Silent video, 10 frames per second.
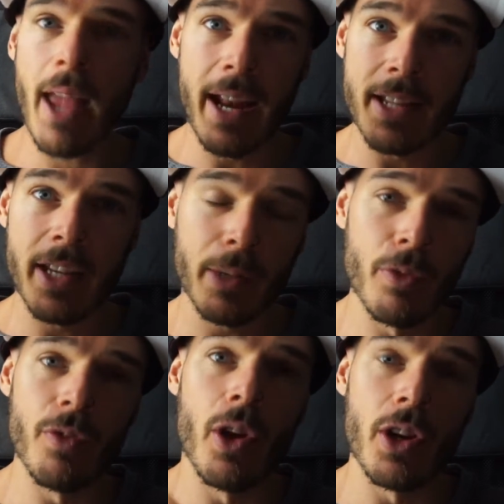And it's like
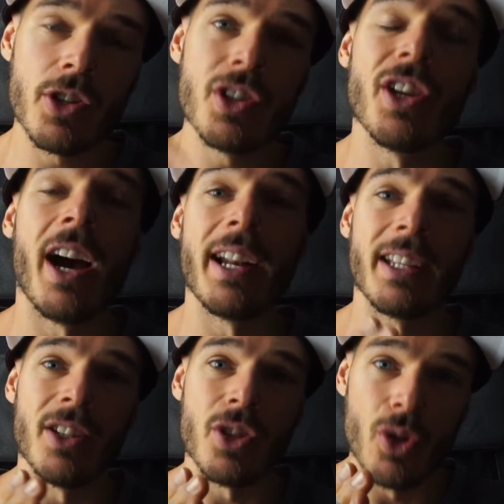reverse
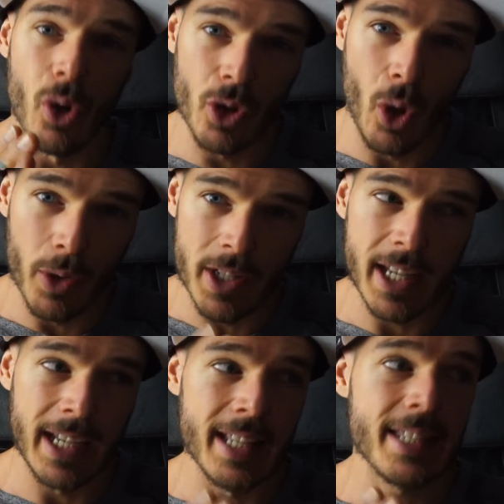dieting is your golden
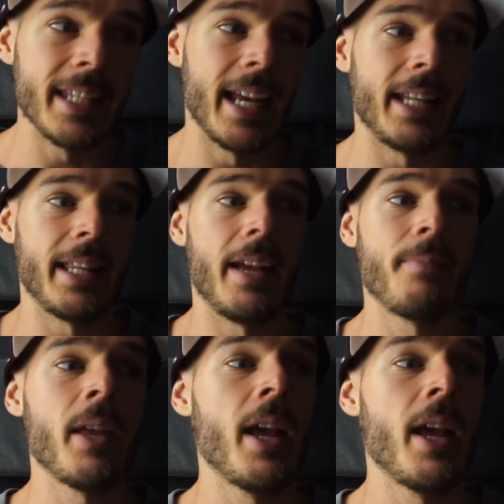ticket to getting there.